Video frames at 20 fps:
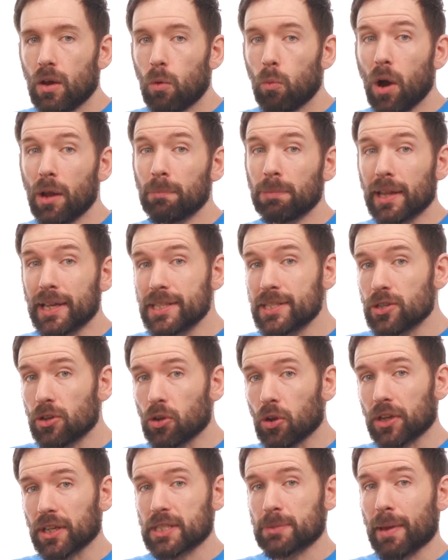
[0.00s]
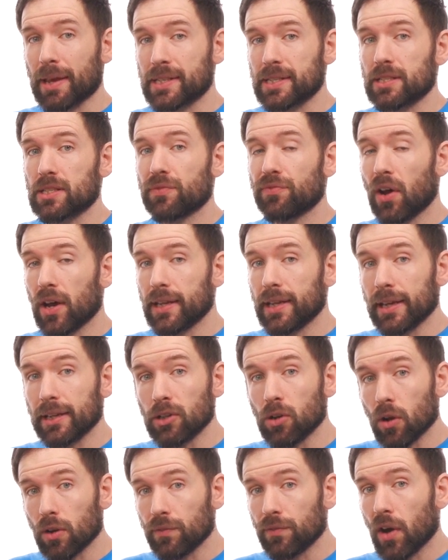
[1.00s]
One place you're not expecting to find a
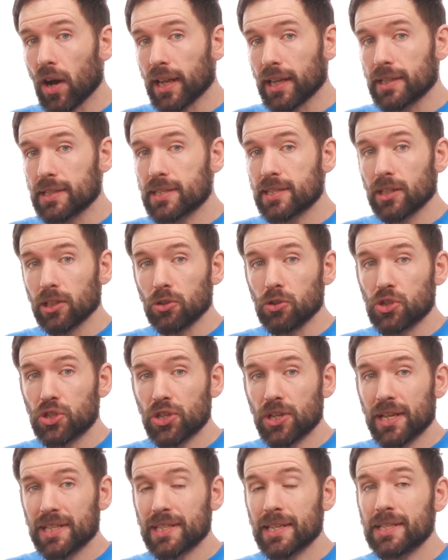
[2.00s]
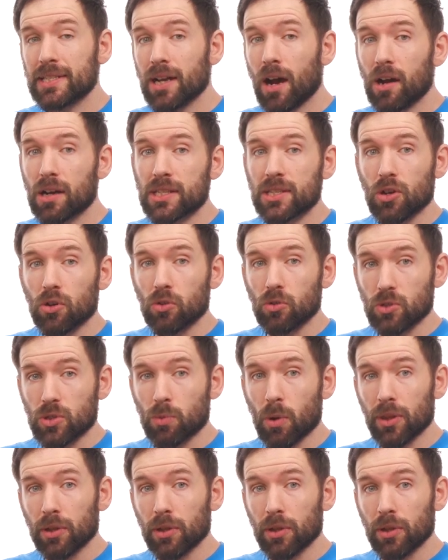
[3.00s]
non-violent solution is in Dark Souls,